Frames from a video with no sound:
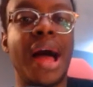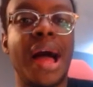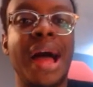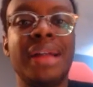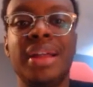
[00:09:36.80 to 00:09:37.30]

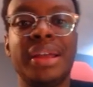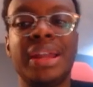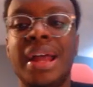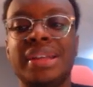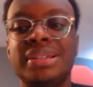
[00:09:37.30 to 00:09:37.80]
I like it.
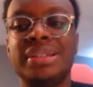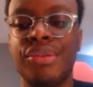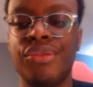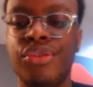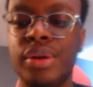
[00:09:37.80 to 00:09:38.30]
I accept
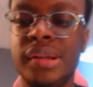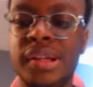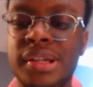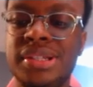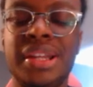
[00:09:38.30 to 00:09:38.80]
it for what it
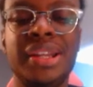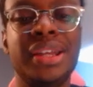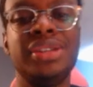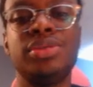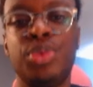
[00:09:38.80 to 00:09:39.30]
is. It
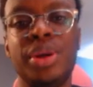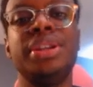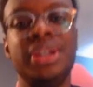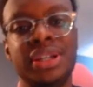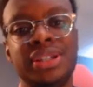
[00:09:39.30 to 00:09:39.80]
is what
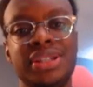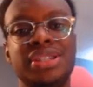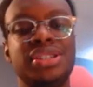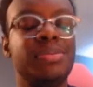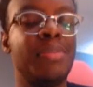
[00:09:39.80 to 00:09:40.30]
it is.
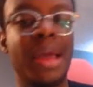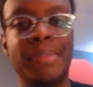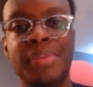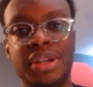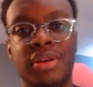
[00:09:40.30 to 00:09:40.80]
That's just my
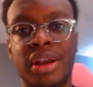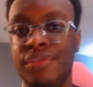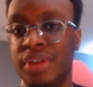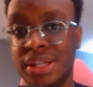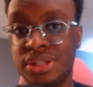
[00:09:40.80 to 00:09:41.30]
opinion, right? If
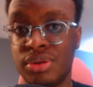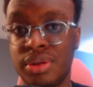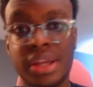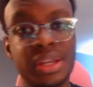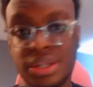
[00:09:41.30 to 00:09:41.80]
you guys don't
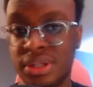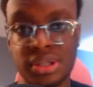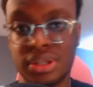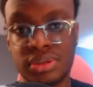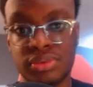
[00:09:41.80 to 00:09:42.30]
like it,
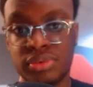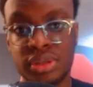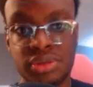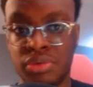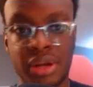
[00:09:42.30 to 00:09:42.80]

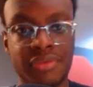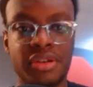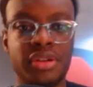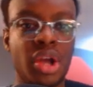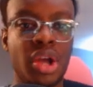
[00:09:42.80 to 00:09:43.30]
it's whatever.
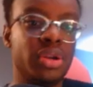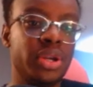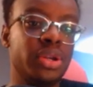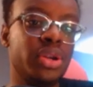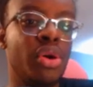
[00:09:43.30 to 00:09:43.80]
No,
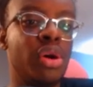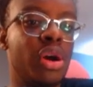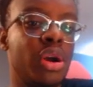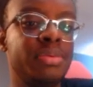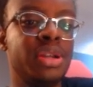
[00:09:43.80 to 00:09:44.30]
no
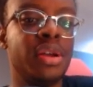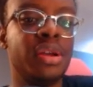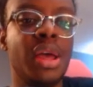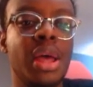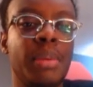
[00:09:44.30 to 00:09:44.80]
harm done.
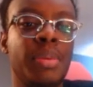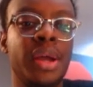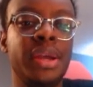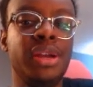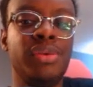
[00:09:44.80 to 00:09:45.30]

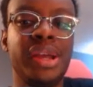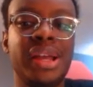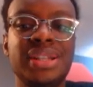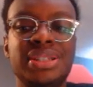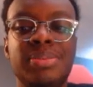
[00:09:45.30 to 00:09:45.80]
But either way,
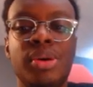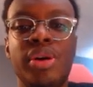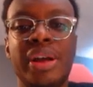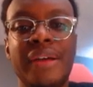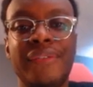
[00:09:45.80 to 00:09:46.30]
guys, that's about
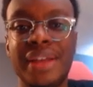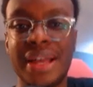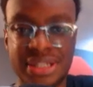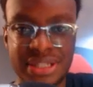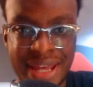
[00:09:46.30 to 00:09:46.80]
all I got for you
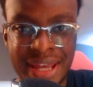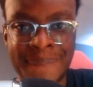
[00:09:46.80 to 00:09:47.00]
guys today.